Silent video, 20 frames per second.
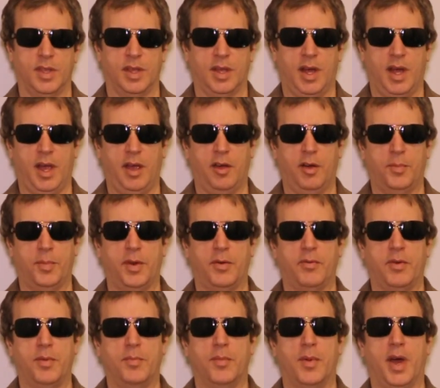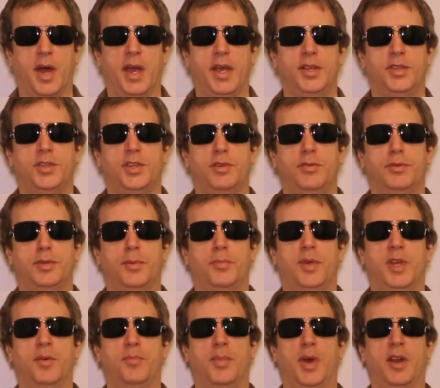I hope it reminds you to
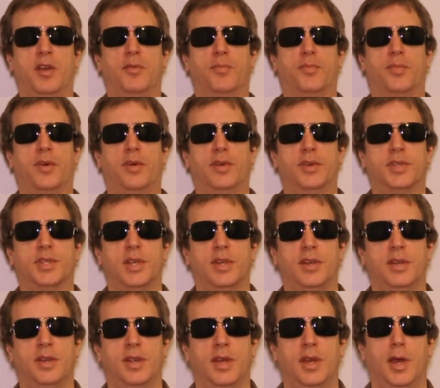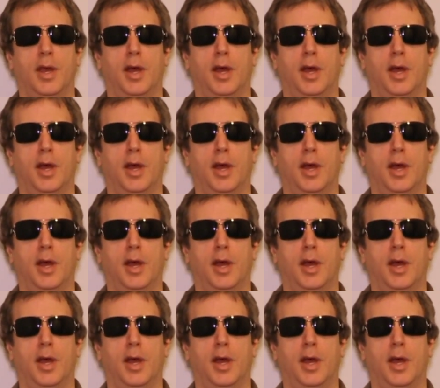be a better person.